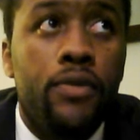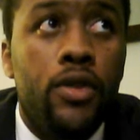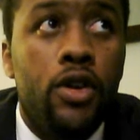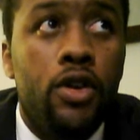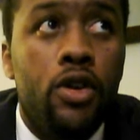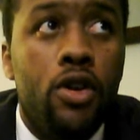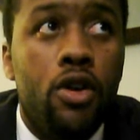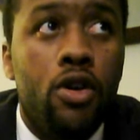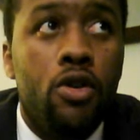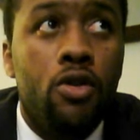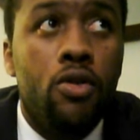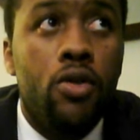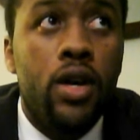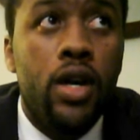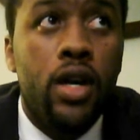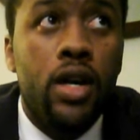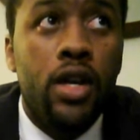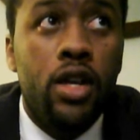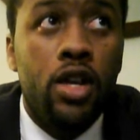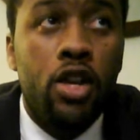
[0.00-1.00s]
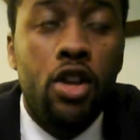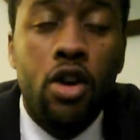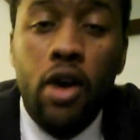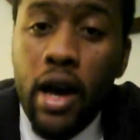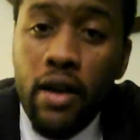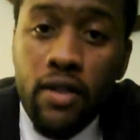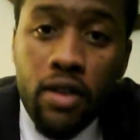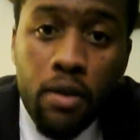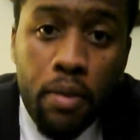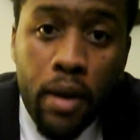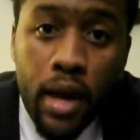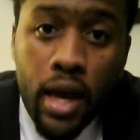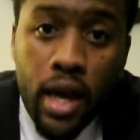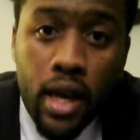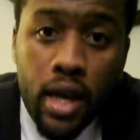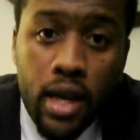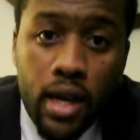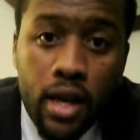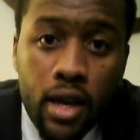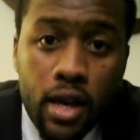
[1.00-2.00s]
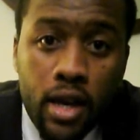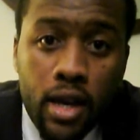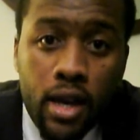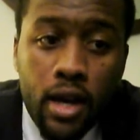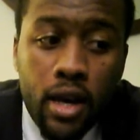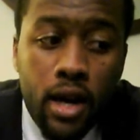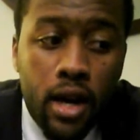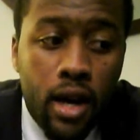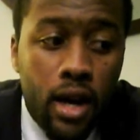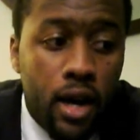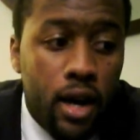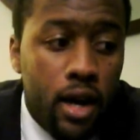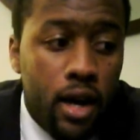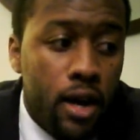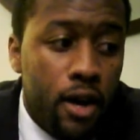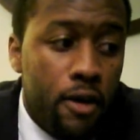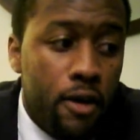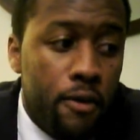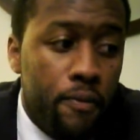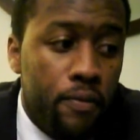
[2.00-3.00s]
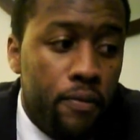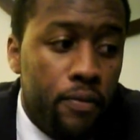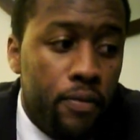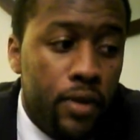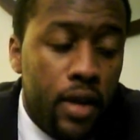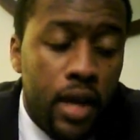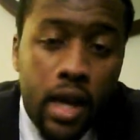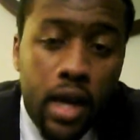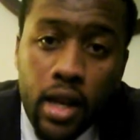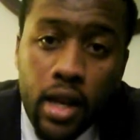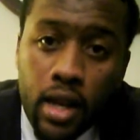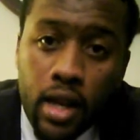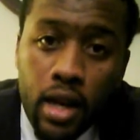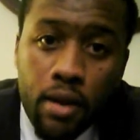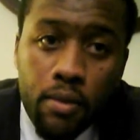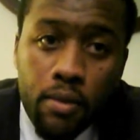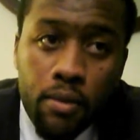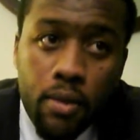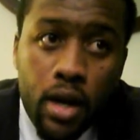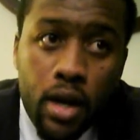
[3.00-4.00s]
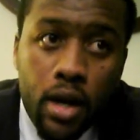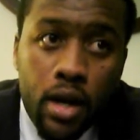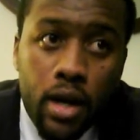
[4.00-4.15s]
You know, you don't have to pay not income